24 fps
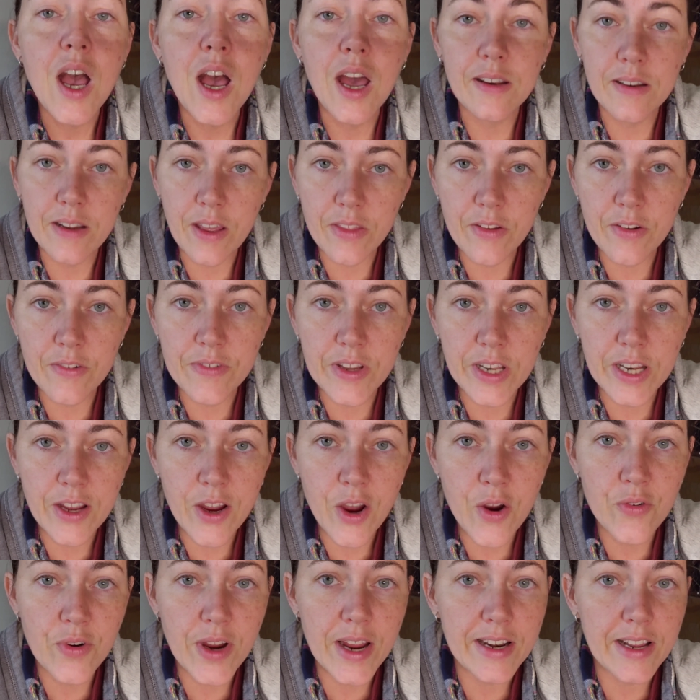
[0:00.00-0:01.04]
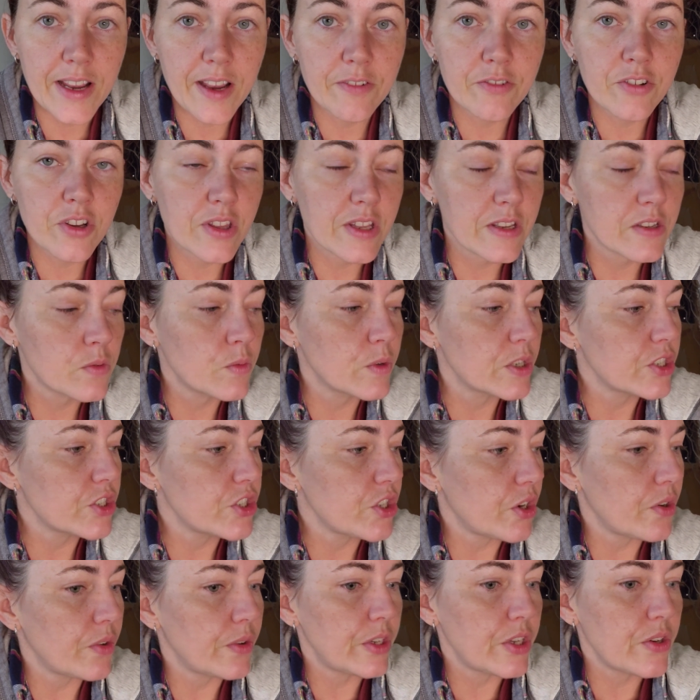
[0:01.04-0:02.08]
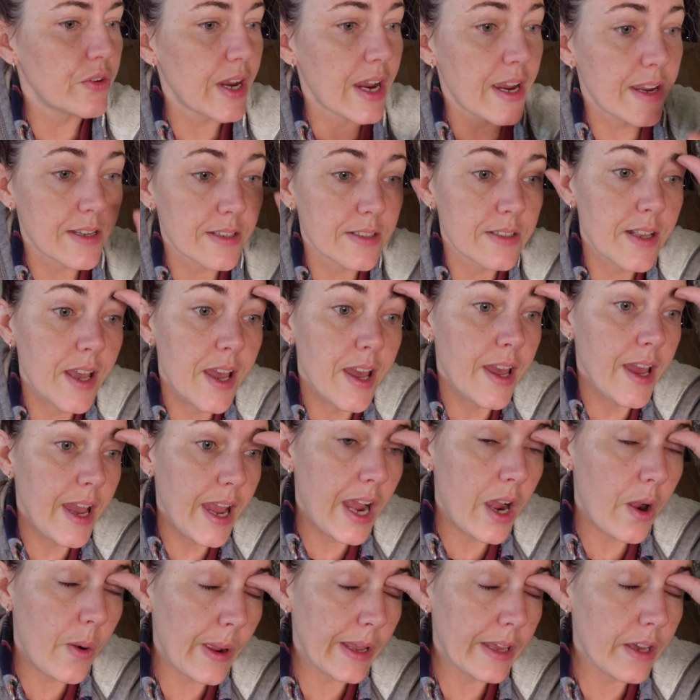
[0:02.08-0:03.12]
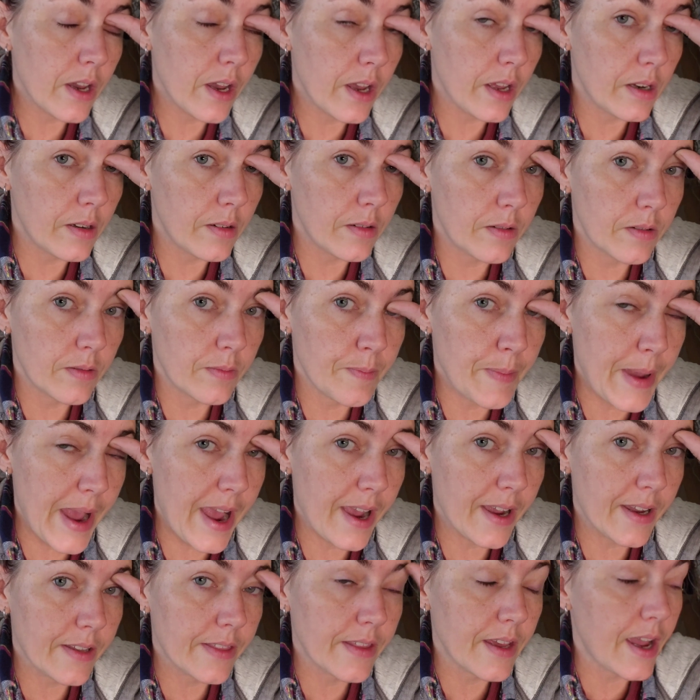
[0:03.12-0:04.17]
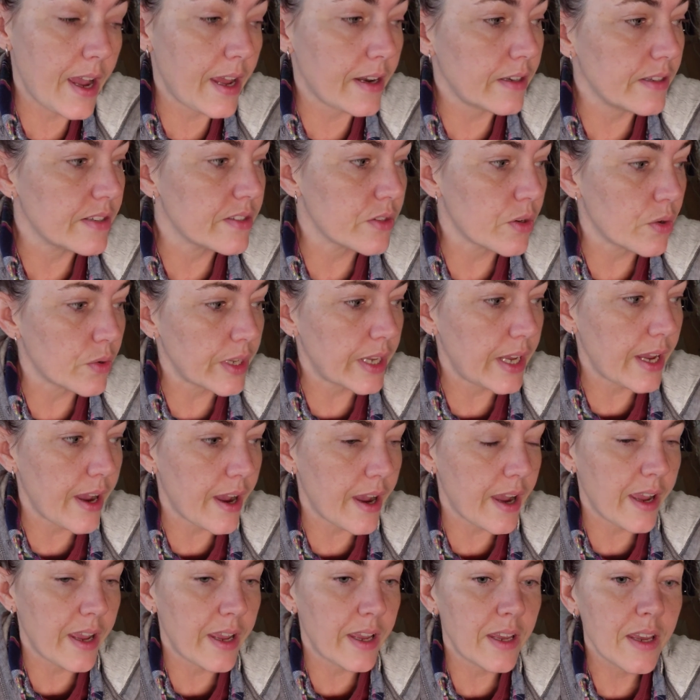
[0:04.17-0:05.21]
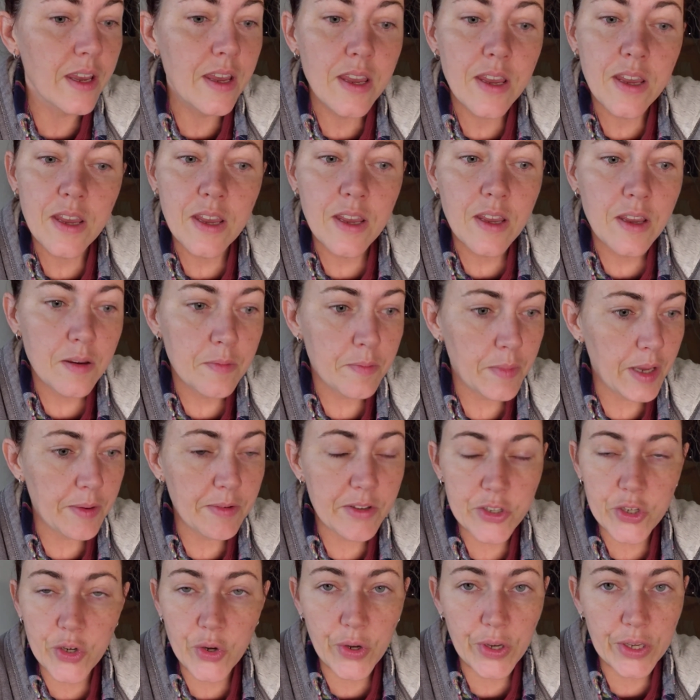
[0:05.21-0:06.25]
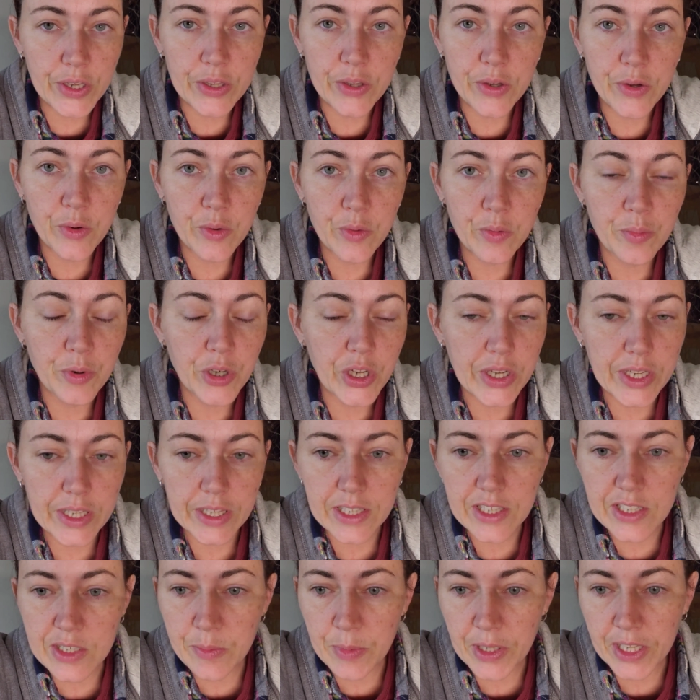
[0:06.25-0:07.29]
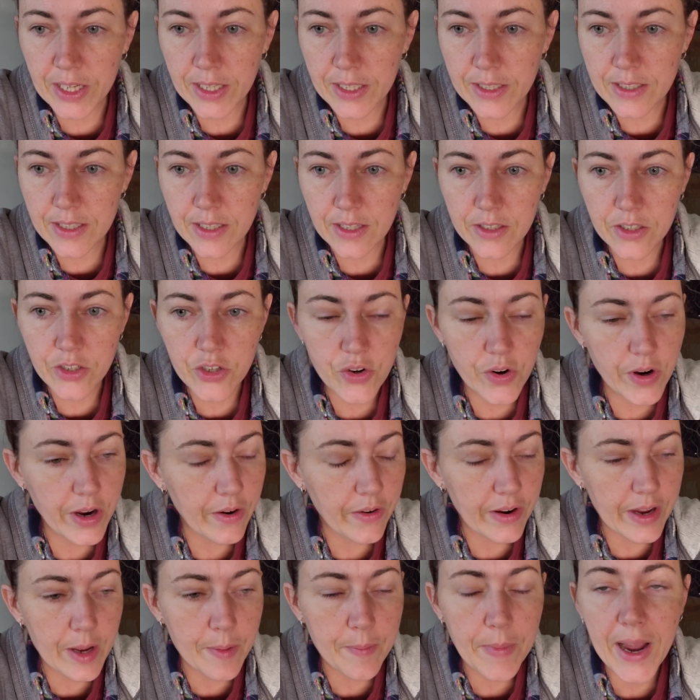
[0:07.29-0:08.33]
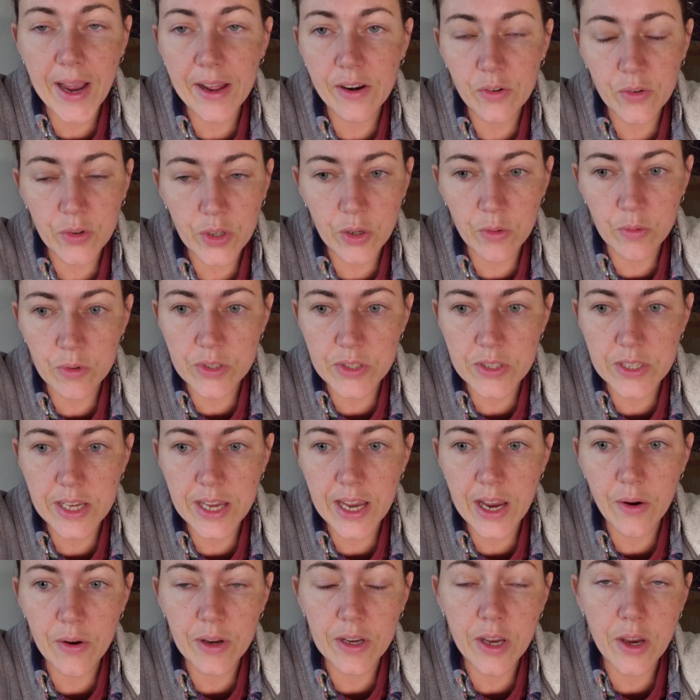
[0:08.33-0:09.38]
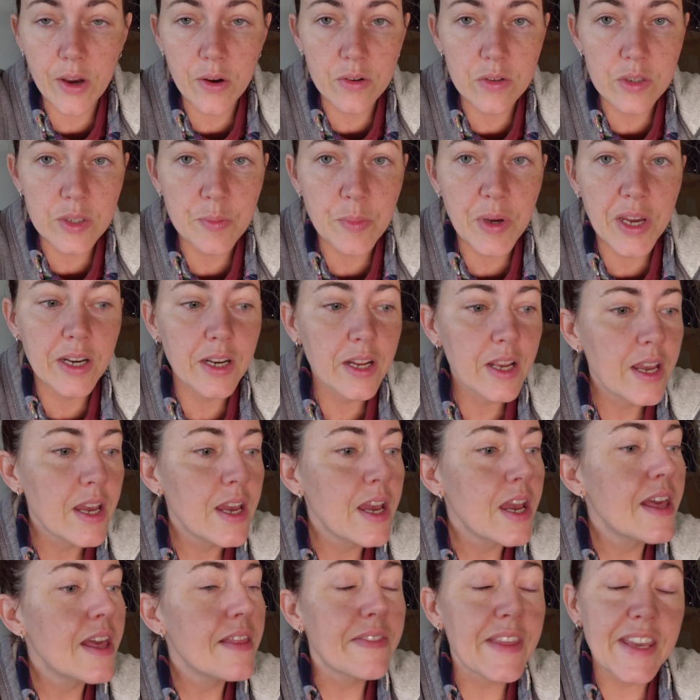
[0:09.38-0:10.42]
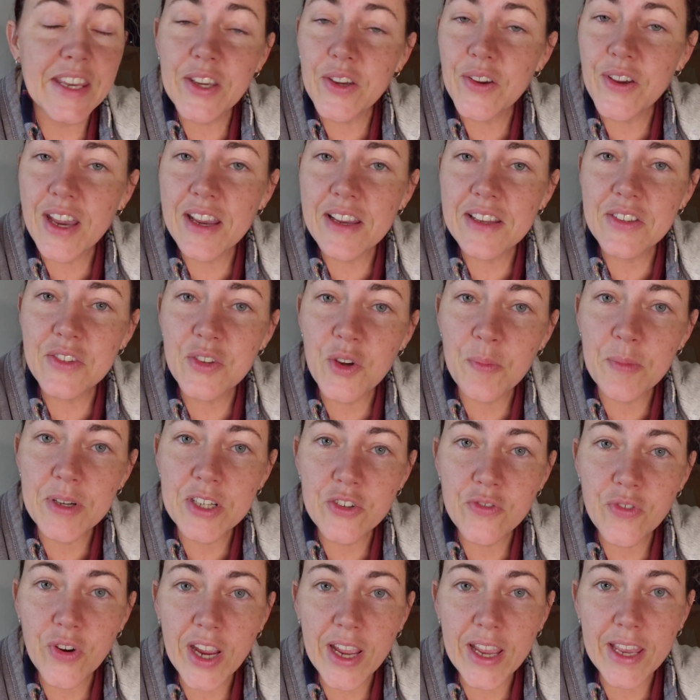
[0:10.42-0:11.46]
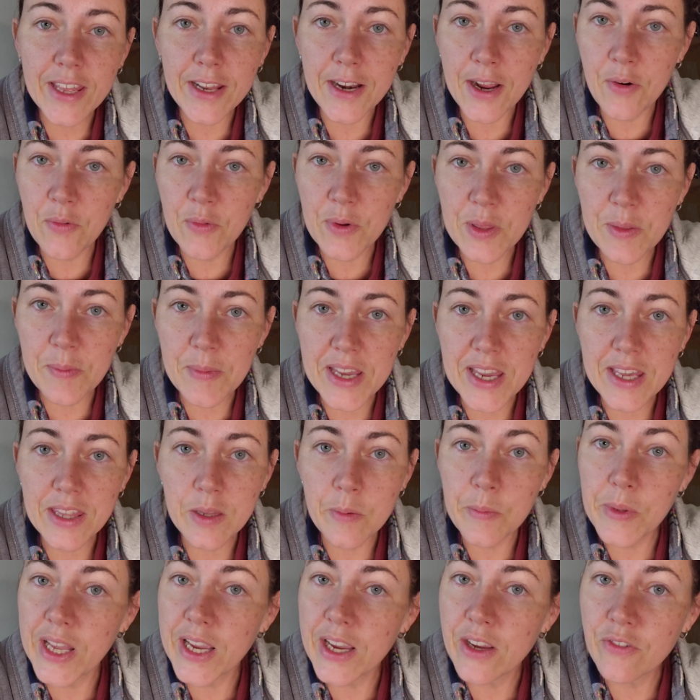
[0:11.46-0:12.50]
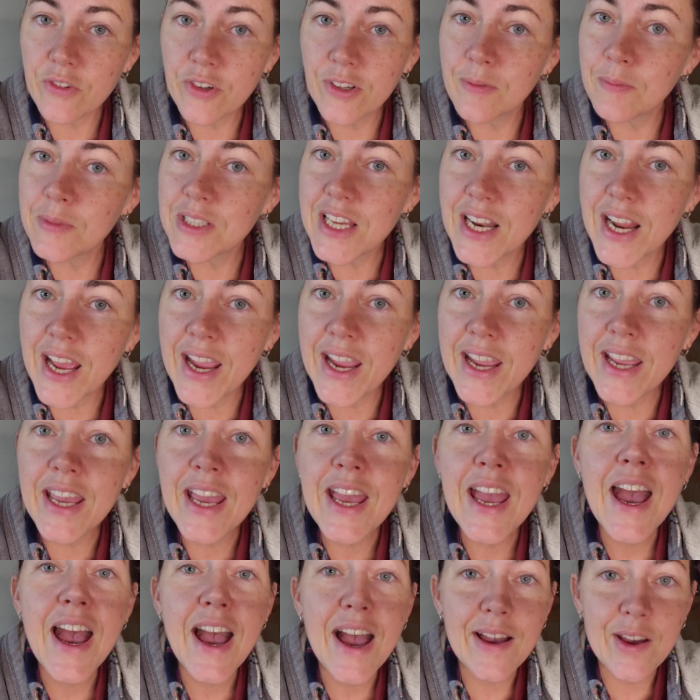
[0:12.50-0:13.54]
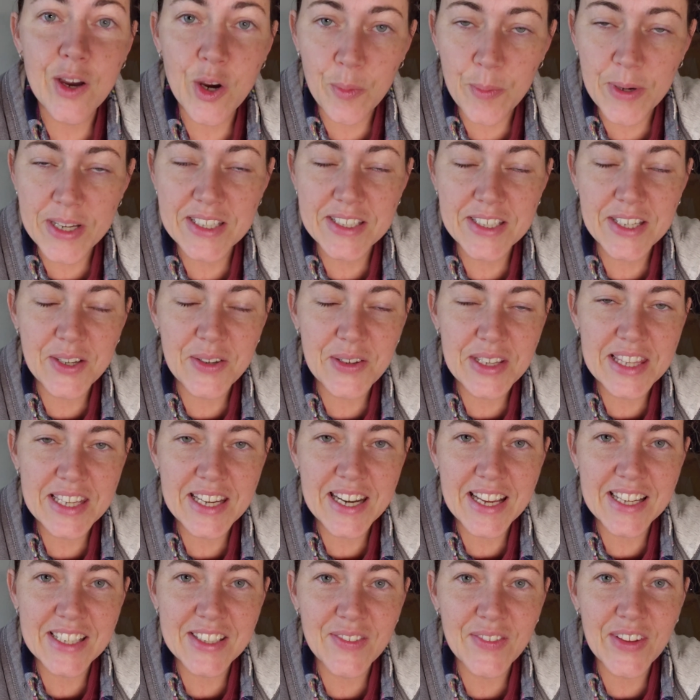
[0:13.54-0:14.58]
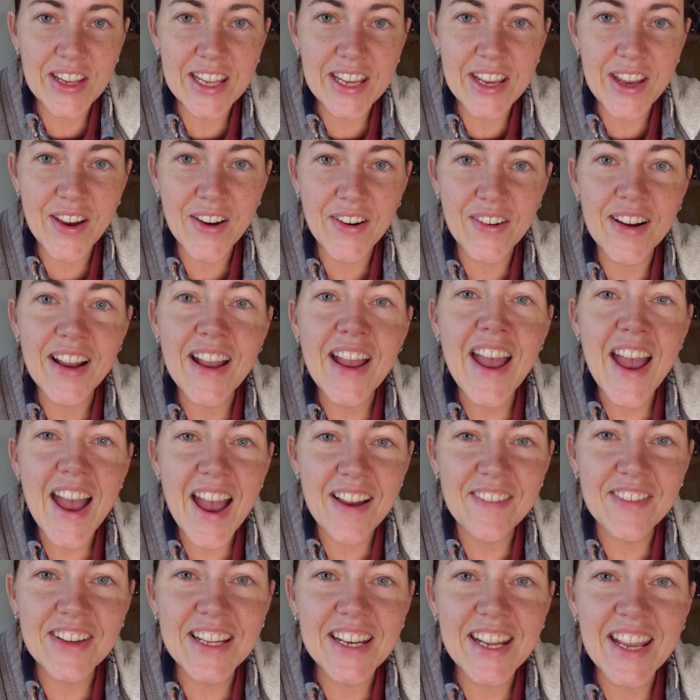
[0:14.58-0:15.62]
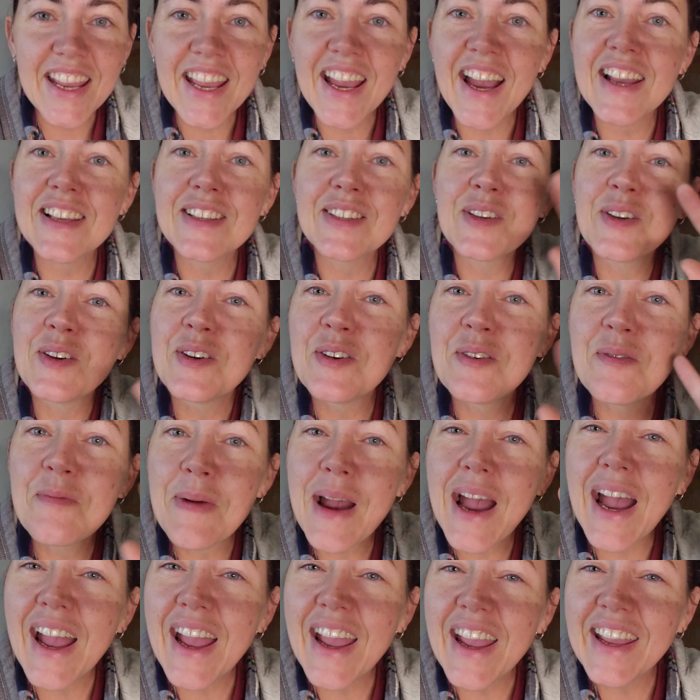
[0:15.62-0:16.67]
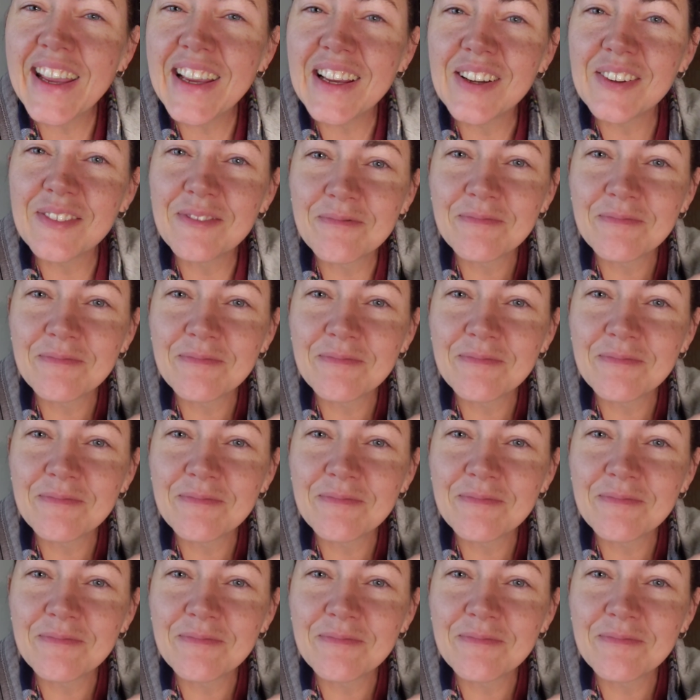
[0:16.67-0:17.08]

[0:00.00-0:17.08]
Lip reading: another video right after this one showing you guys how I cut back the Anisonii, maybe showing you putting these plants in the terrarium. I don't know. We'll see how it goes. But thank you guys so much for hanging out with me in the plant room today. I hope I see you in the next video. Have a good day, guys. Bye.